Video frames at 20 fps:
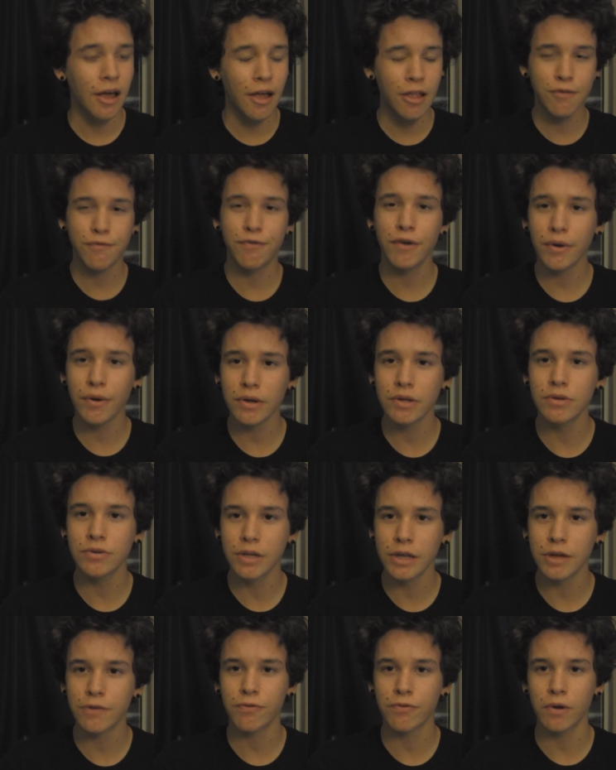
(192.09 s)
it's very
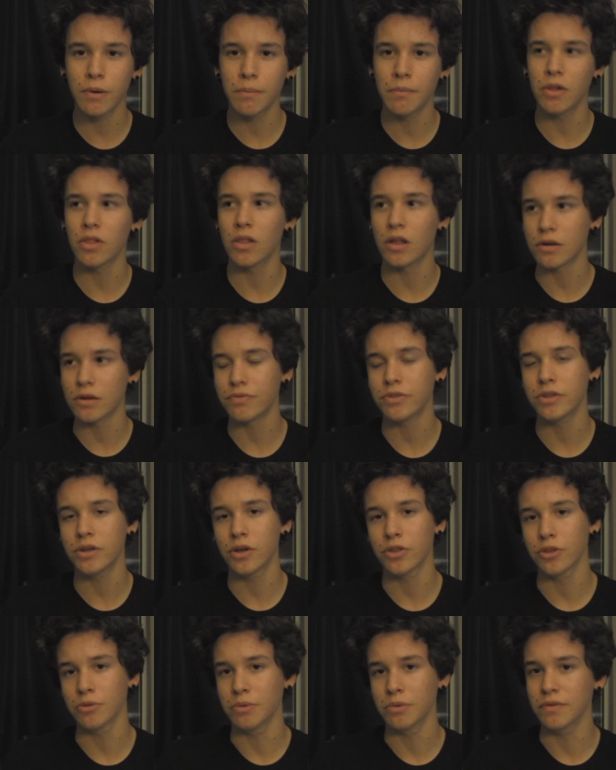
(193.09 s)
unique from a lot of the
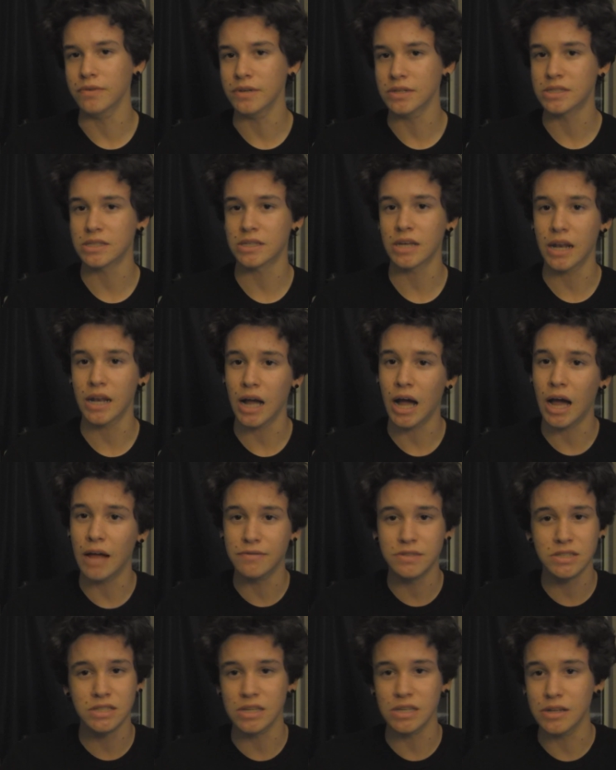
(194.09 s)
other movies that
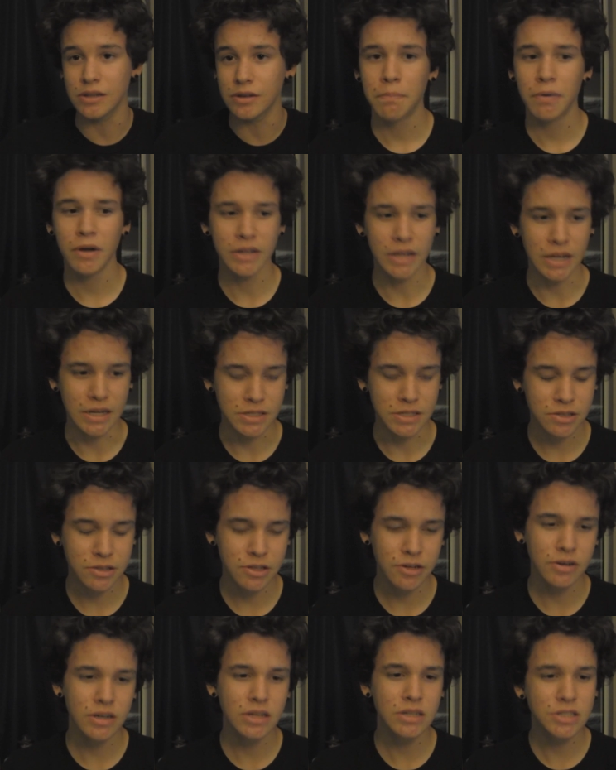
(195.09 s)
I've seen. But yes,
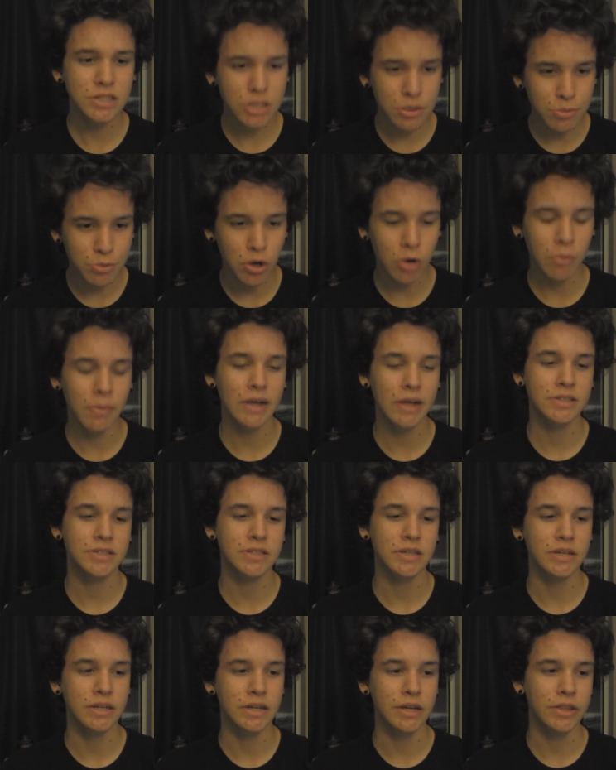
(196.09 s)
there is some
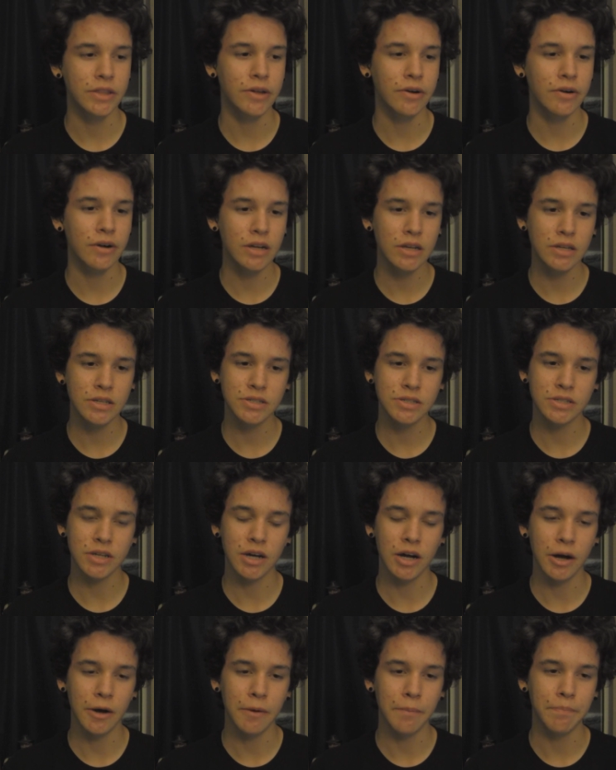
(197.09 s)
romance in it. There is,
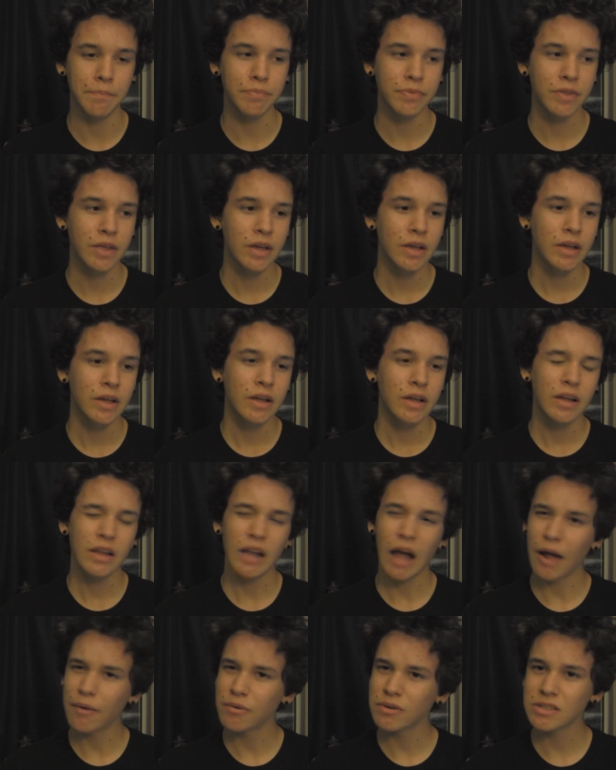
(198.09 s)
um,
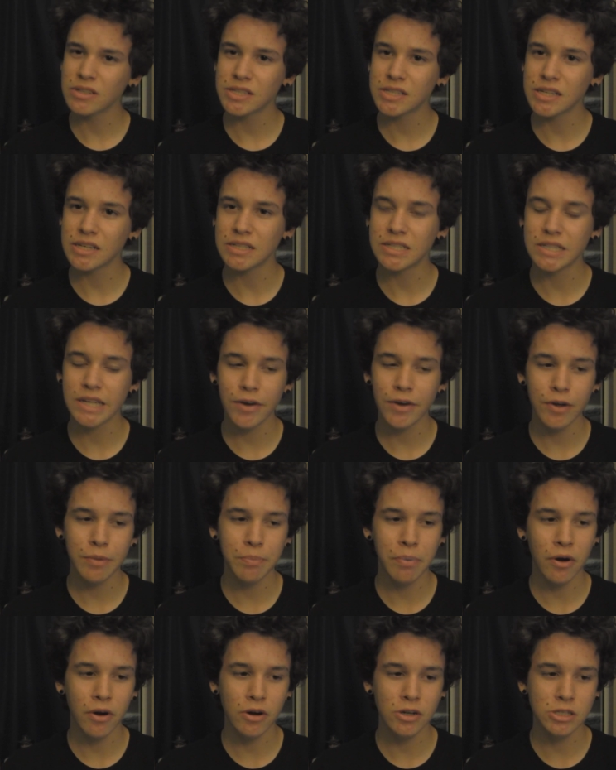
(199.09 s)
I wouldn't say scary
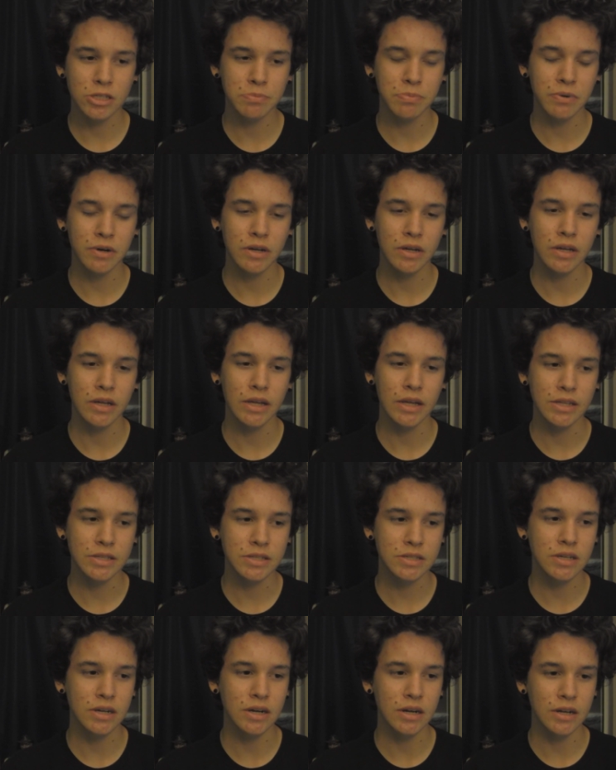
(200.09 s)
parts, but
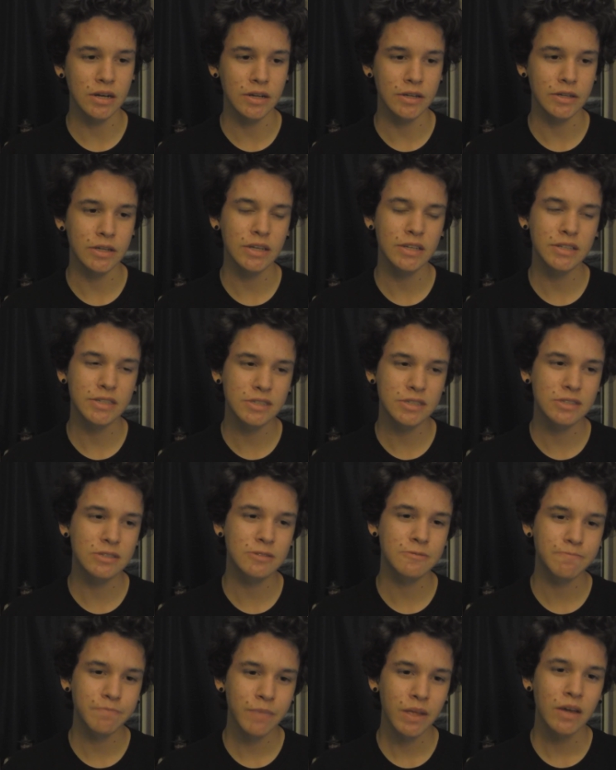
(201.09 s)
it's uh,
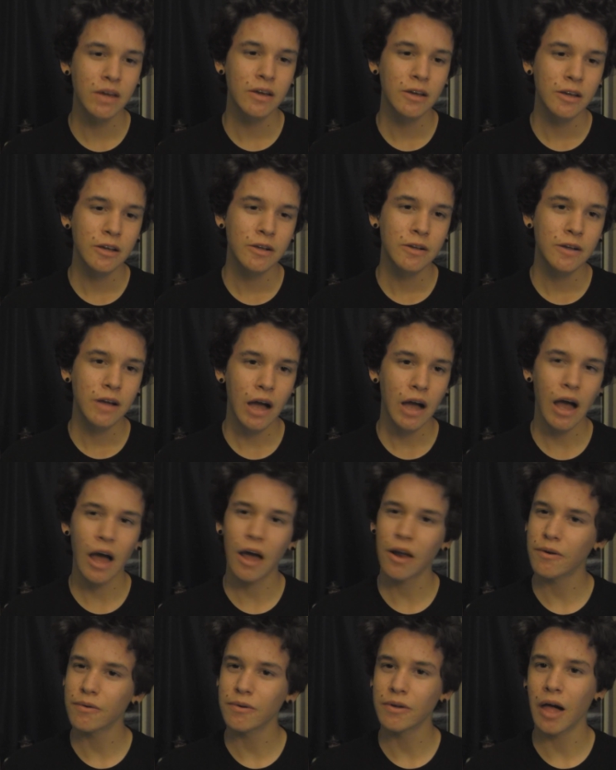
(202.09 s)
it's
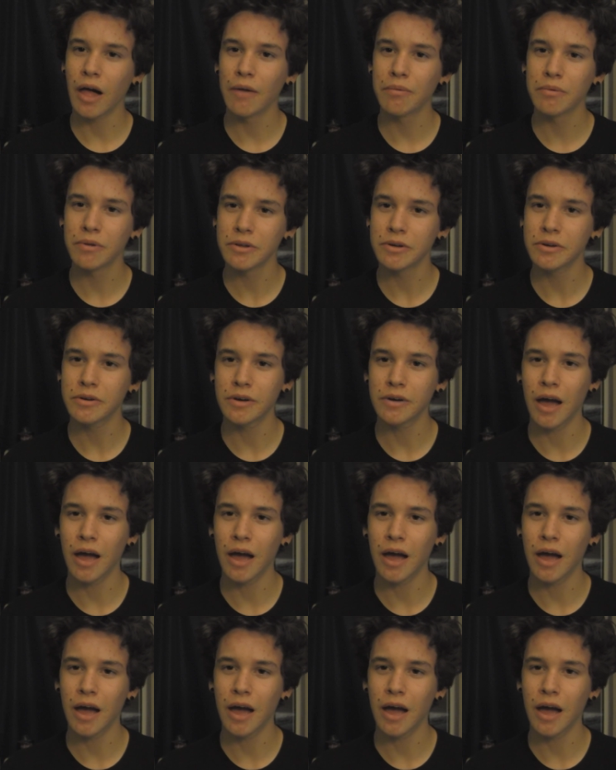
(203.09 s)
I don't really, I really don't